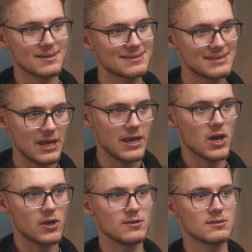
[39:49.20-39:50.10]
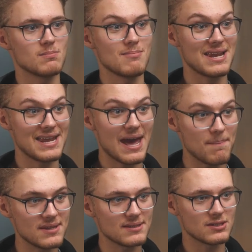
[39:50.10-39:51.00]
CEOs,
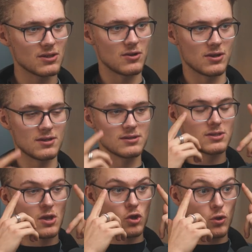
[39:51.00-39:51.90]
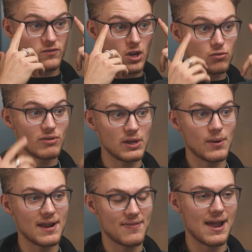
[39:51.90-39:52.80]
millionaire business owners who have done really
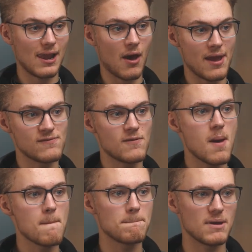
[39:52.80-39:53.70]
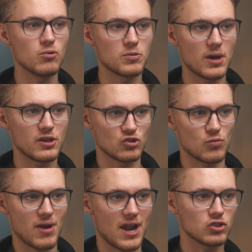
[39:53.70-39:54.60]
well in their life build
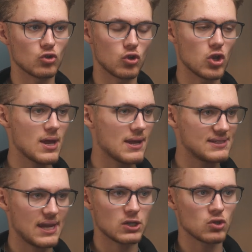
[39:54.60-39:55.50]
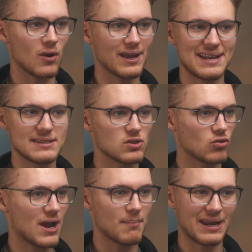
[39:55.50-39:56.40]
personal brands on TikTok,
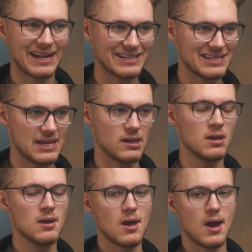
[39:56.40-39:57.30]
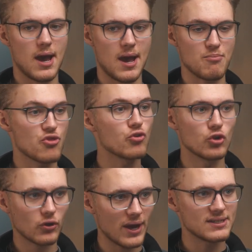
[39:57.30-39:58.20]
Instagram, LinkedIn,
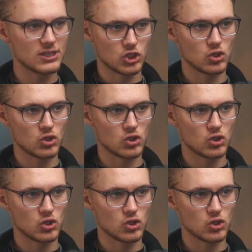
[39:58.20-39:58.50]
through creating